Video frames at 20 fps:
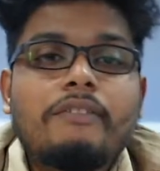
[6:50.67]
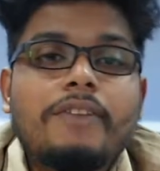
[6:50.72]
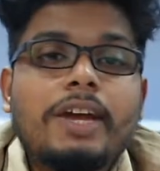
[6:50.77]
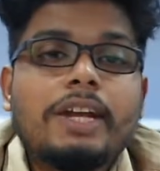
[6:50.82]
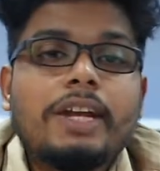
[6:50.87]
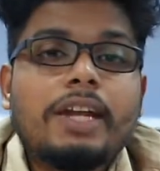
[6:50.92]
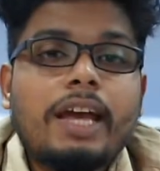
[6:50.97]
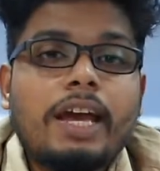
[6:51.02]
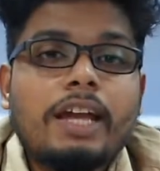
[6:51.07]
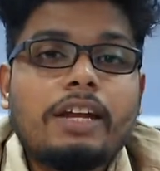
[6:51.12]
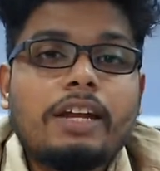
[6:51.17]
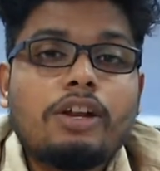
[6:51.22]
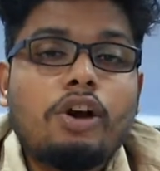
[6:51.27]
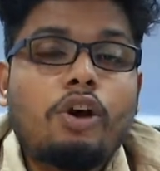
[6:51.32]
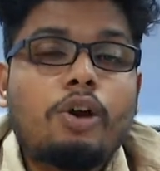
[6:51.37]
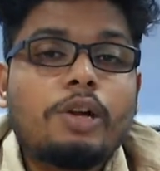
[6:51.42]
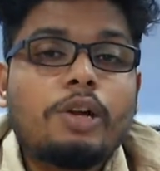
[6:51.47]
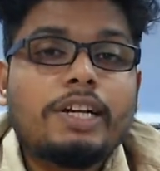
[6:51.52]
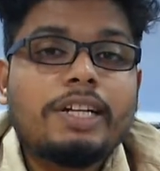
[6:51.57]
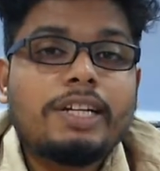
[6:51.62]
when an
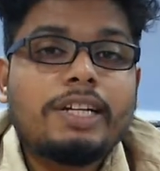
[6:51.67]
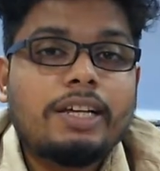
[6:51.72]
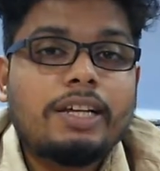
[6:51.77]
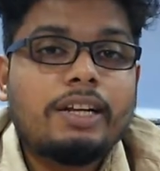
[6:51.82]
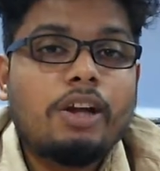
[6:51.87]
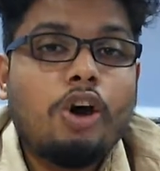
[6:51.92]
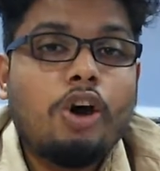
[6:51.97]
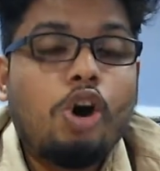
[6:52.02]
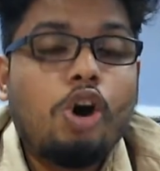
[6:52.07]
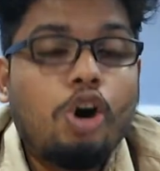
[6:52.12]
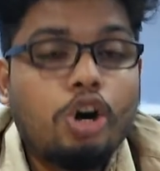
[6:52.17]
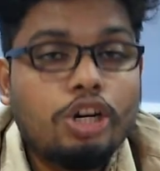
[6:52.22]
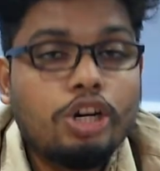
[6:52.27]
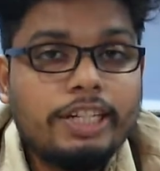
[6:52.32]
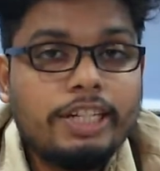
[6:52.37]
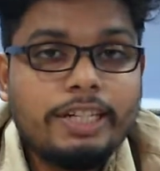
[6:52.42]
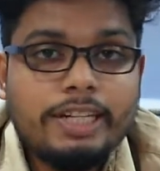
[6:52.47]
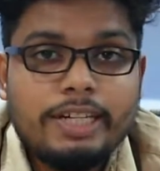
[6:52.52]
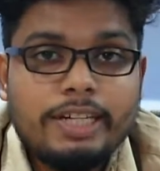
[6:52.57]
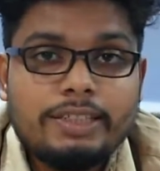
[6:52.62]
auditor
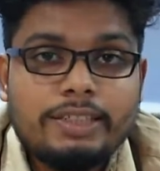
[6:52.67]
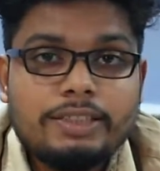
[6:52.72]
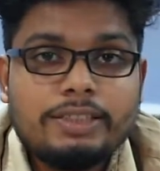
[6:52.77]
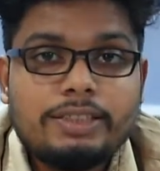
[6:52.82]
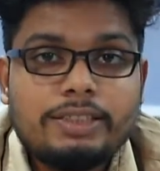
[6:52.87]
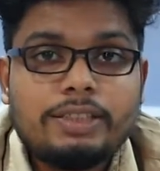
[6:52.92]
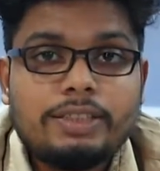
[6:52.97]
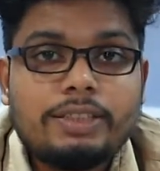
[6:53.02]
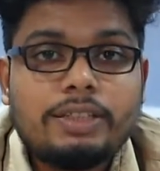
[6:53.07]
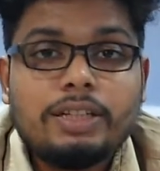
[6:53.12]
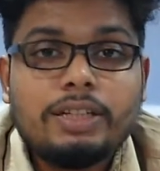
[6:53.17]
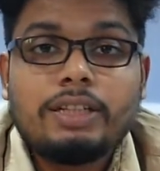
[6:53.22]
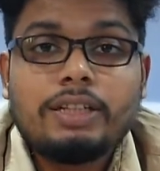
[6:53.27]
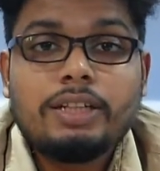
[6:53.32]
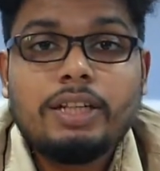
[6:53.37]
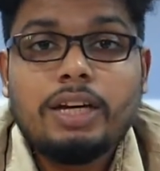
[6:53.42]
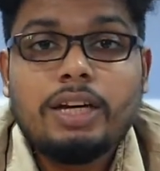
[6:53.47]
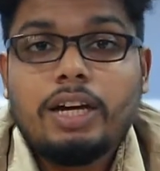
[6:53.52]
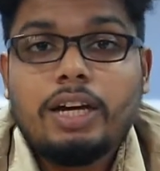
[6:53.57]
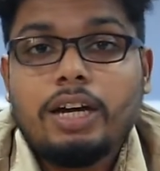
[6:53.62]
audits
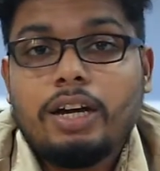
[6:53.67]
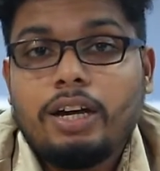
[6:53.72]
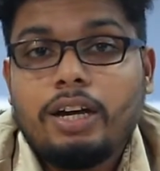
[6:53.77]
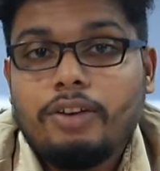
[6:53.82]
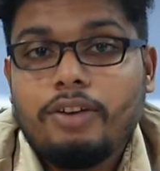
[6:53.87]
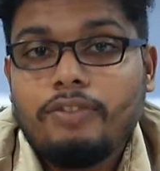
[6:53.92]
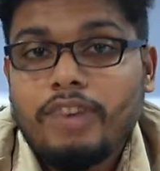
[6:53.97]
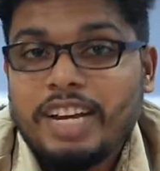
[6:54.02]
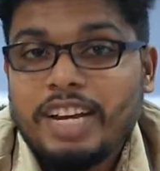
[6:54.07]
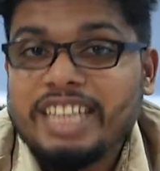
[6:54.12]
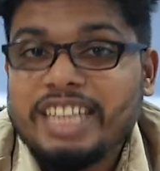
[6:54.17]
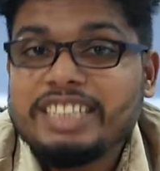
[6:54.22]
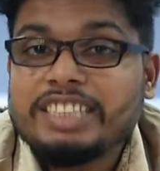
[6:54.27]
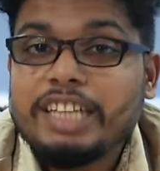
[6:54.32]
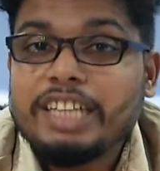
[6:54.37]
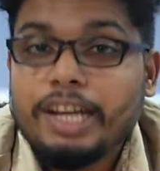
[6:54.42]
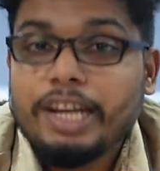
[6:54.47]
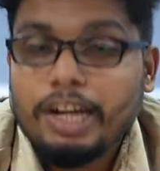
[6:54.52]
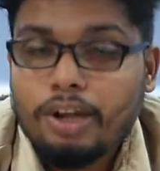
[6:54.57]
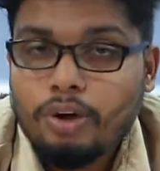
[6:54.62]
the
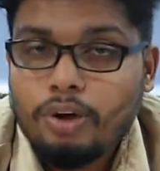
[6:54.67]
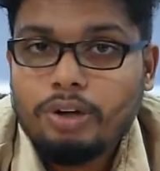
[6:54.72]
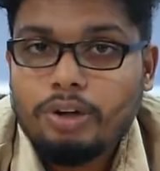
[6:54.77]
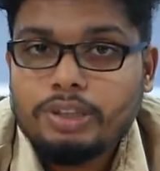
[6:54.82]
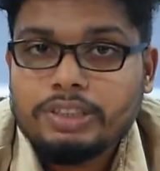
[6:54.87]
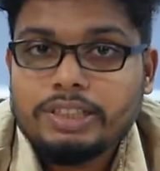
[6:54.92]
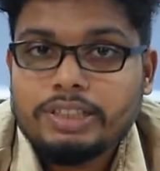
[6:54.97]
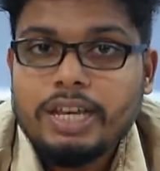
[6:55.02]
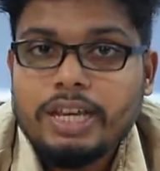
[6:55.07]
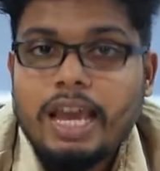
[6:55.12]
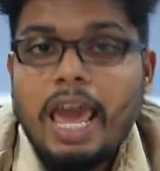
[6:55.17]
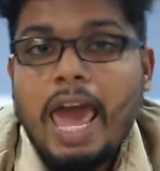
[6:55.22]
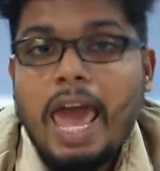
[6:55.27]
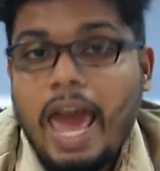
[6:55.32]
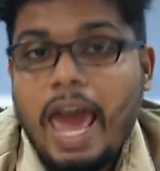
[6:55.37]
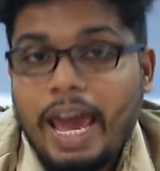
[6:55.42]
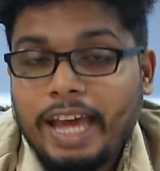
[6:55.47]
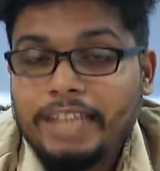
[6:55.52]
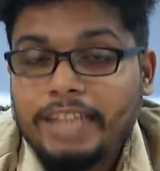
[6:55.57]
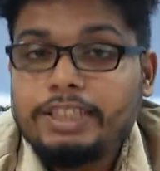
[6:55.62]
financial records,
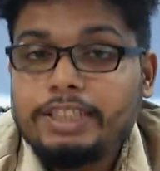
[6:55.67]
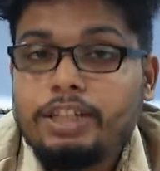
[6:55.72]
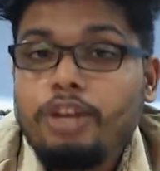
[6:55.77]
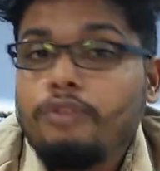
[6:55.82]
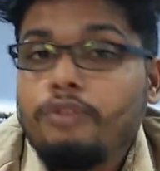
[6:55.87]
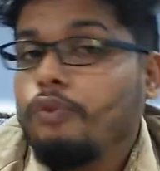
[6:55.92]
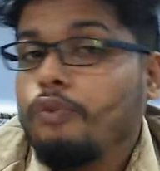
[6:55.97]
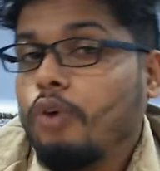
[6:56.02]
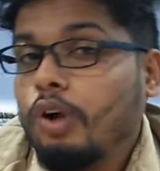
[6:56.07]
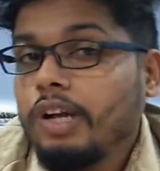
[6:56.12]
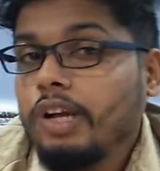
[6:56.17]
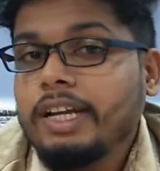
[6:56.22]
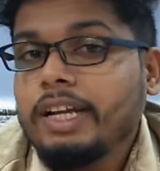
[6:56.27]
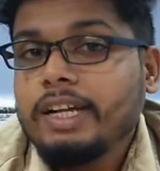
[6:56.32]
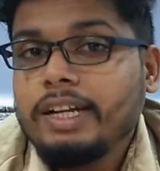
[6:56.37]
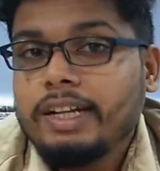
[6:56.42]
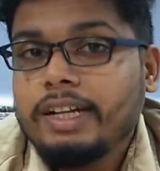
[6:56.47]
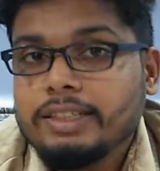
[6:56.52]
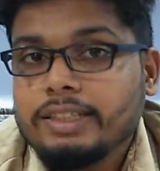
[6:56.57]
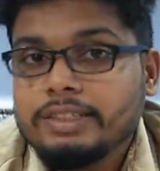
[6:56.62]
actually what he
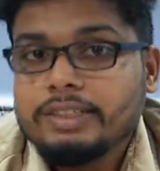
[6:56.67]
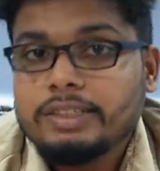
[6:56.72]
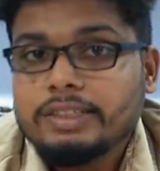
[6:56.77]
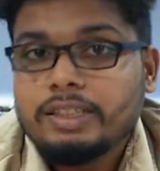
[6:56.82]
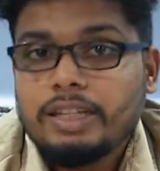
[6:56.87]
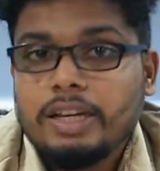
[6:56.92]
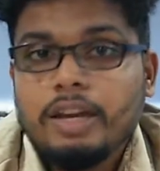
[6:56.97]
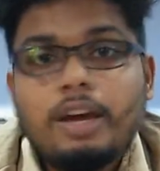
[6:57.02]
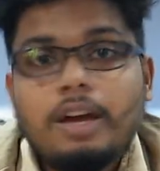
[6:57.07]
does,